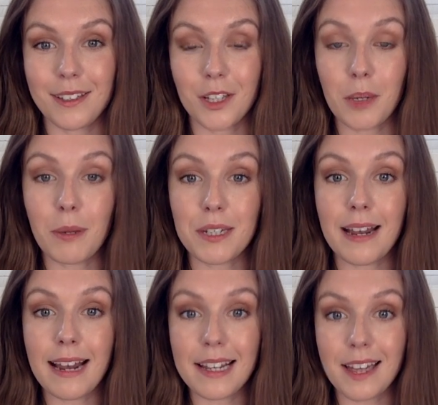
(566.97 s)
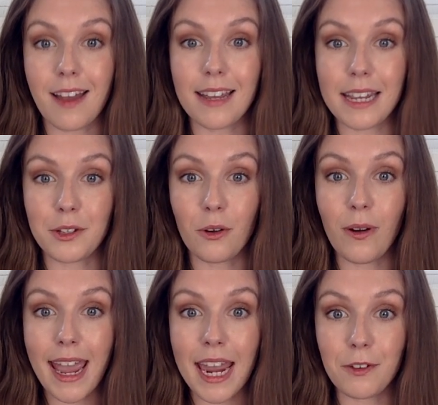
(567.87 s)
So you put a letter in
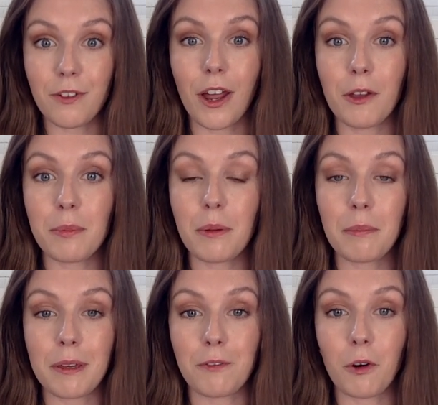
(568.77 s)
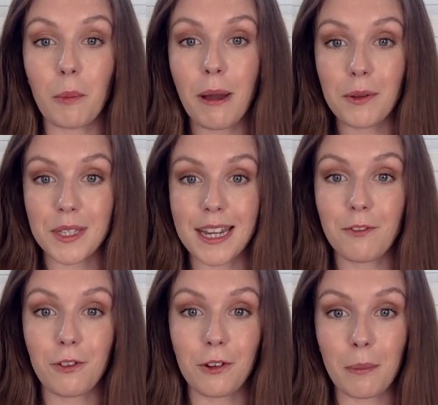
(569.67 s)
your envelope before posting it
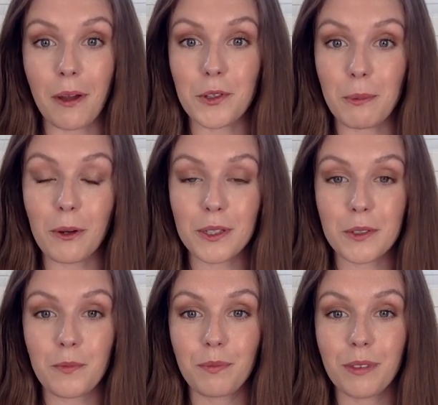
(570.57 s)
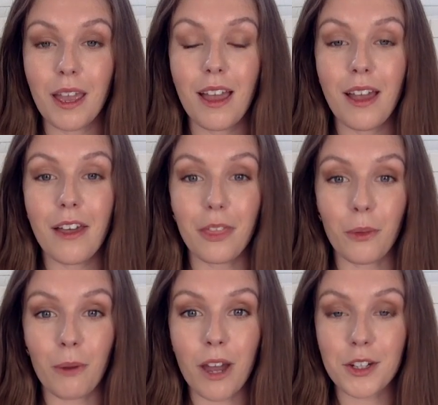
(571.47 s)
through the postbox.
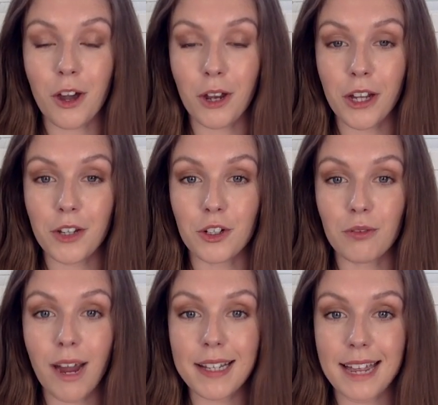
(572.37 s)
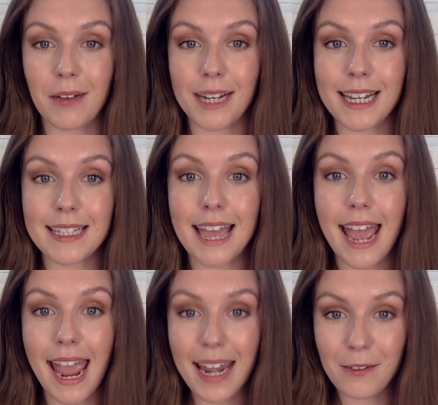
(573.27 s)
The word I'd like you to write down is
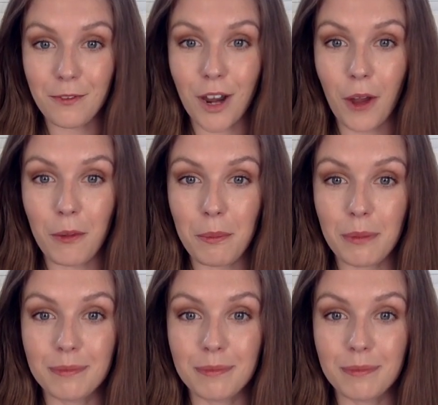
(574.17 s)
envelope.